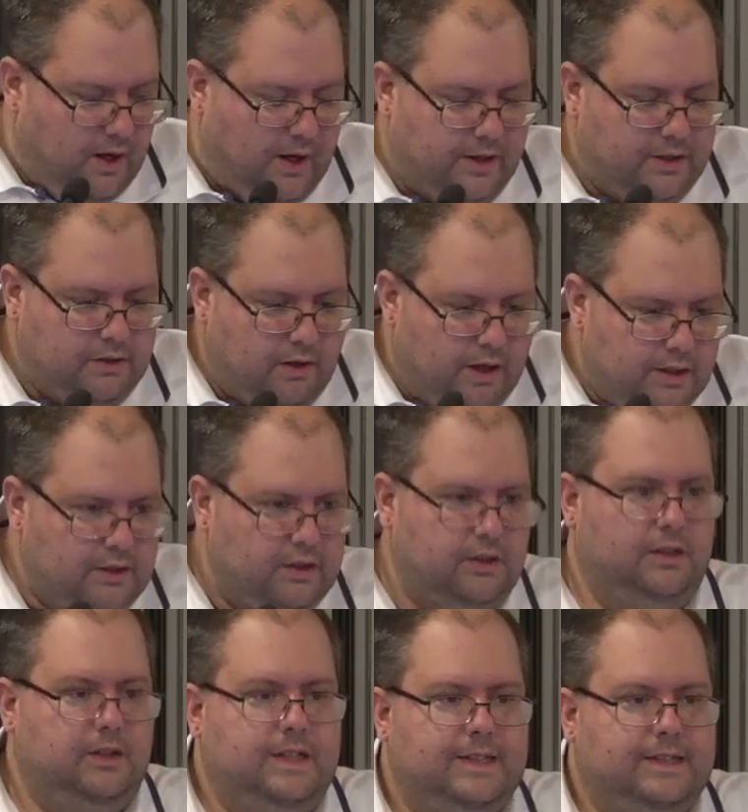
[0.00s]
I tried
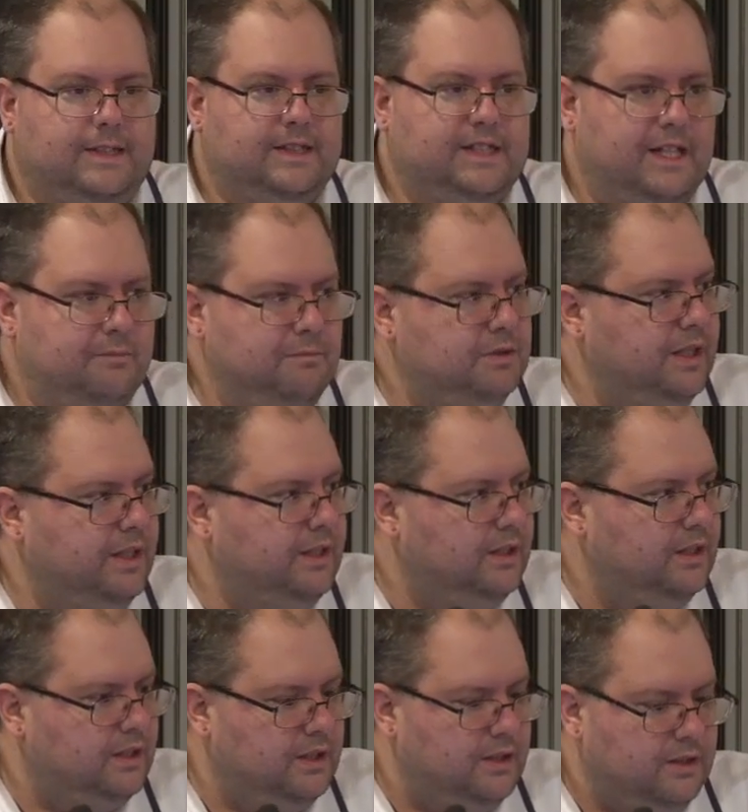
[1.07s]
disassembling
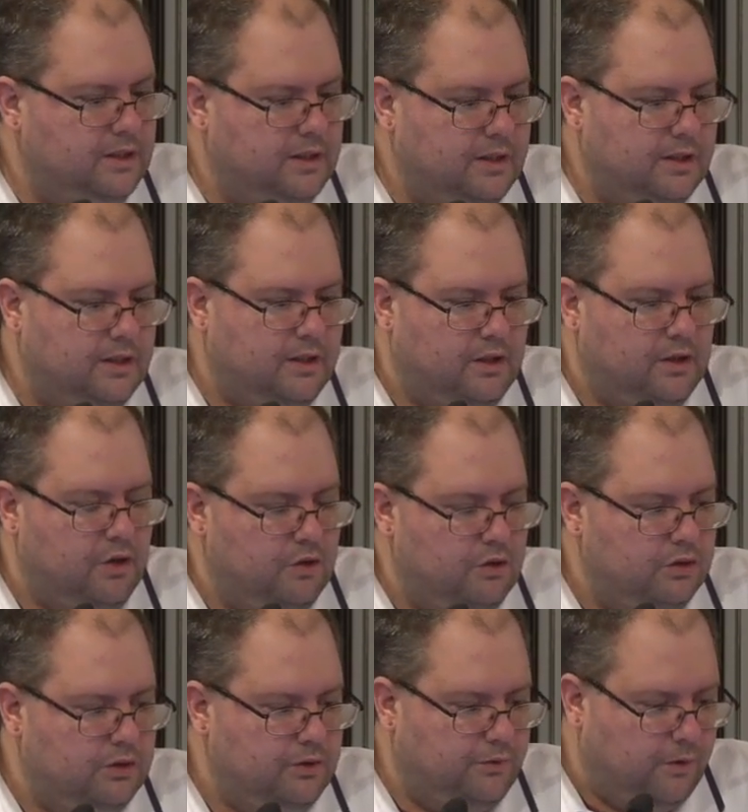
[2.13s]
the, the
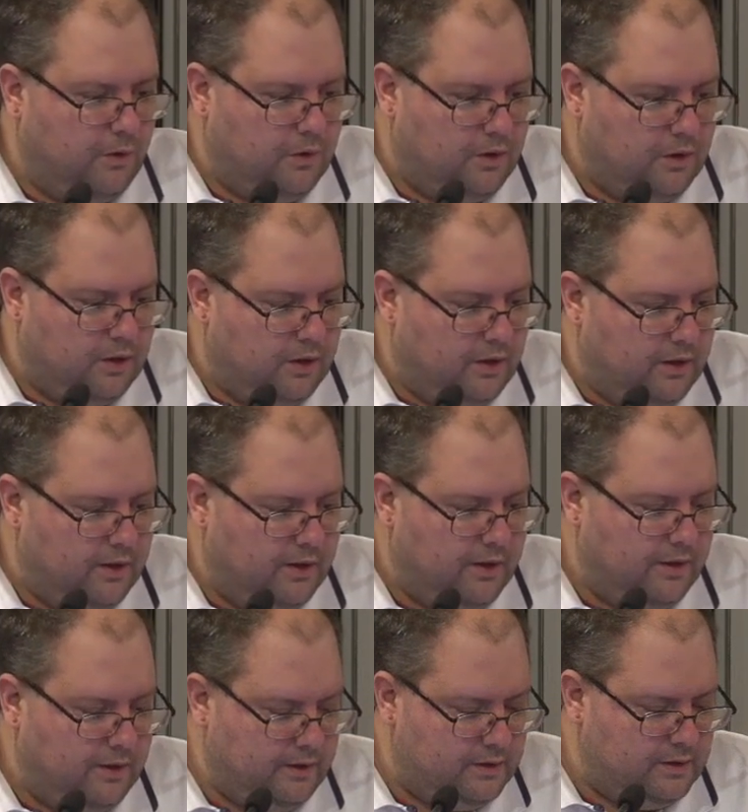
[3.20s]
code for
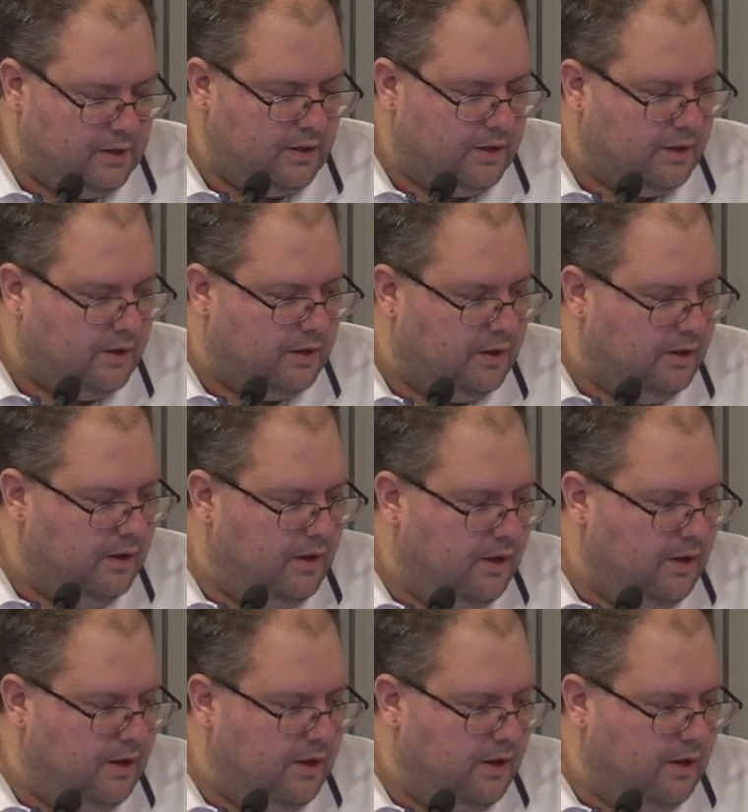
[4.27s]
the